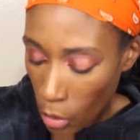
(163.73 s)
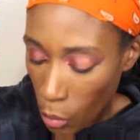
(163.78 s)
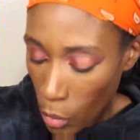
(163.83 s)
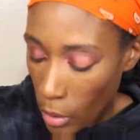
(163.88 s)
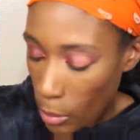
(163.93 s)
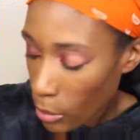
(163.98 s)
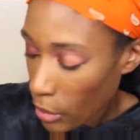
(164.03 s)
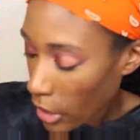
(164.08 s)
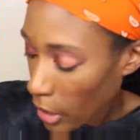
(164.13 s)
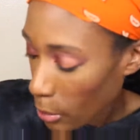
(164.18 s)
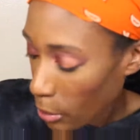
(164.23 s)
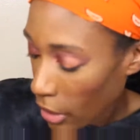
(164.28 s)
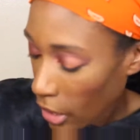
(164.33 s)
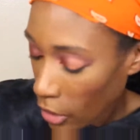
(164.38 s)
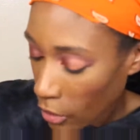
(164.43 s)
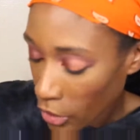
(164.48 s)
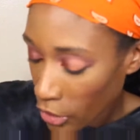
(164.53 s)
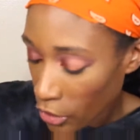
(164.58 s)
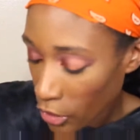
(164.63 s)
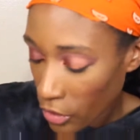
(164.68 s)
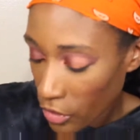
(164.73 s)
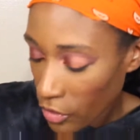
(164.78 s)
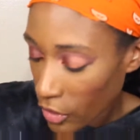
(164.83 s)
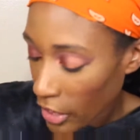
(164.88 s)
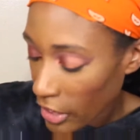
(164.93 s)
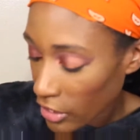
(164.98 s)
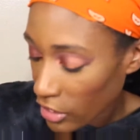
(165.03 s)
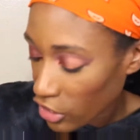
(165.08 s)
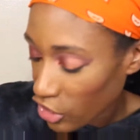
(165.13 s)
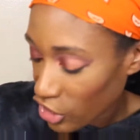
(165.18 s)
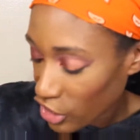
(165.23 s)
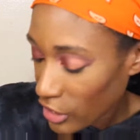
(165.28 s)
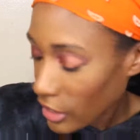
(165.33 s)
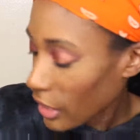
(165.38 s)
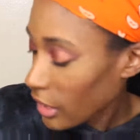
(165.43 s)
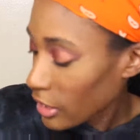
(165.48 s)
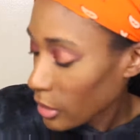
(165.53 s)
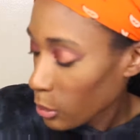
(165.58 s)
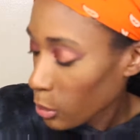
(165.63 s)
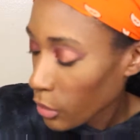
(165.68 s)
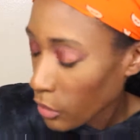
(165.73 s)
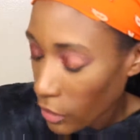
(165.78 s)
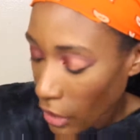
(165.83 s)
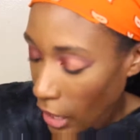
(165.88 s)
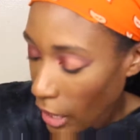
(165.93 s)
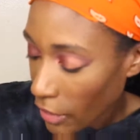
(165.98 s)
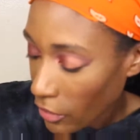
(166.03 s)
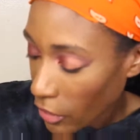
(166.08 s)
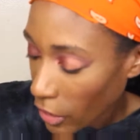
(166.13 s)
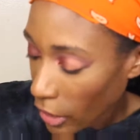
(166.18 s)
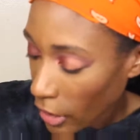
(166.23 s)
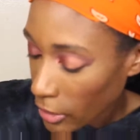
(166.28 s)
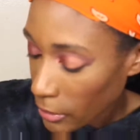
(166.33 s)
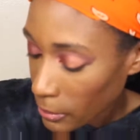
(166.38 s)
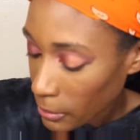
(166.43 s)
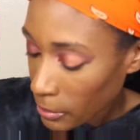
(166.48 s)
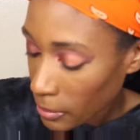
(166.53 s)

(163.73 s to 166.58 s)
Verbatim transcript: I want bam pow in your face. And she doesn't provide that.